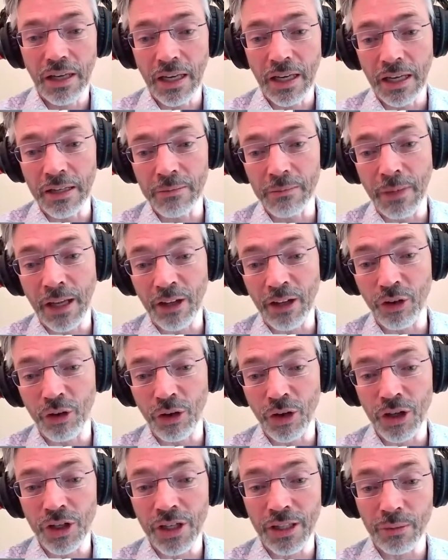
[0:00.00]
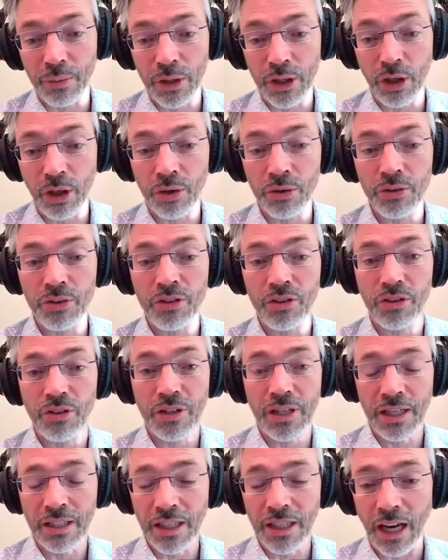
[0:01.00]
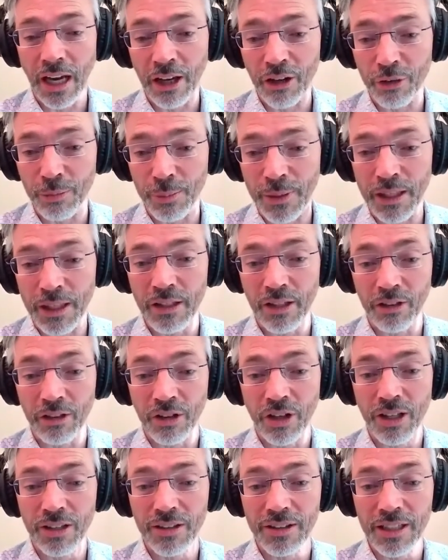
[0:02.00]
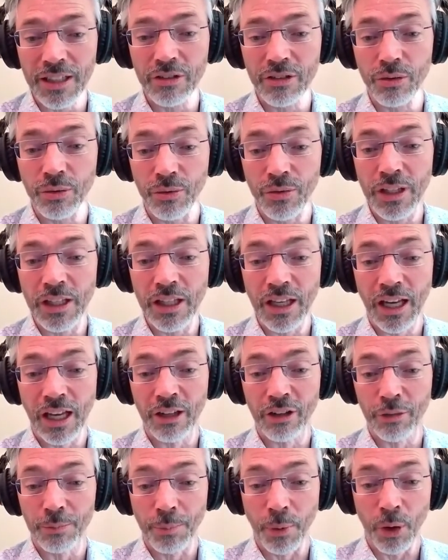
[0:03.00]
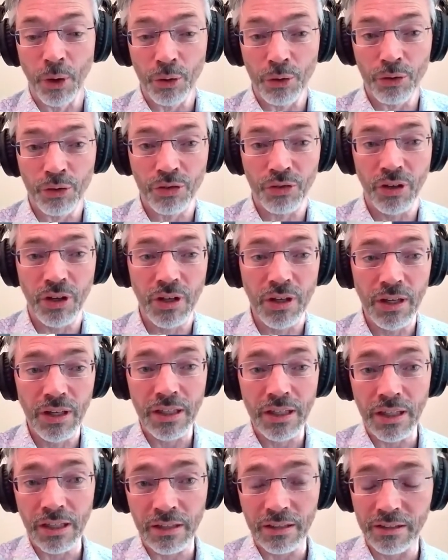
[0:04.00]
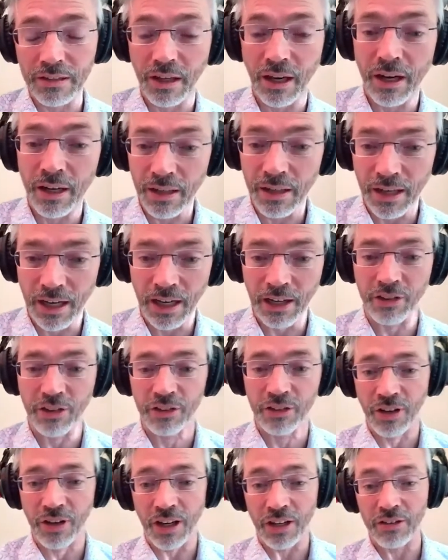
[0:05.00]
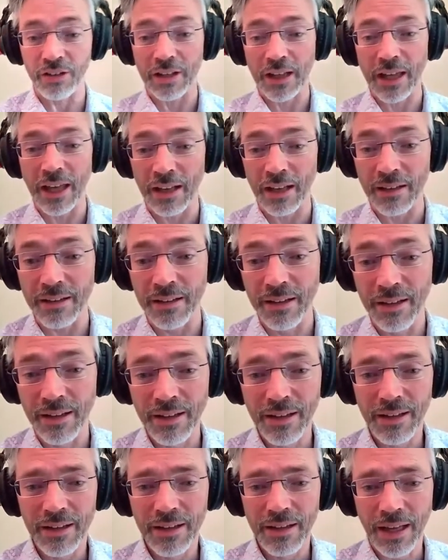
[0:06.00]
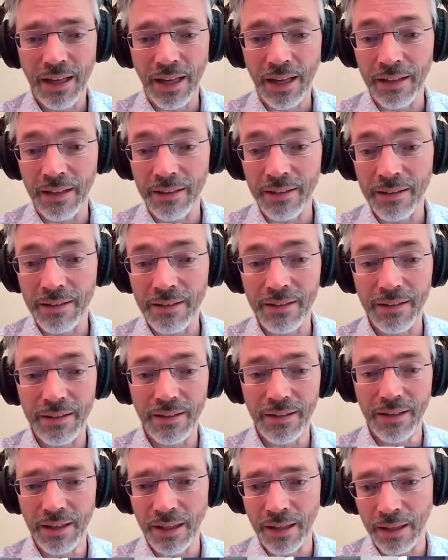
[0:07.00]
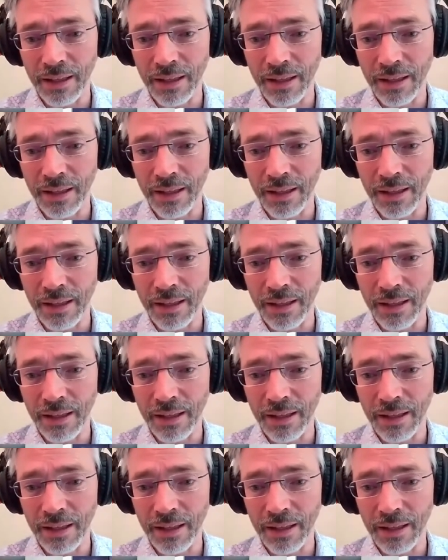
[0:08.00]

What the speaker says: and make sure that the ISB does not need to re-expose the entire exercise again and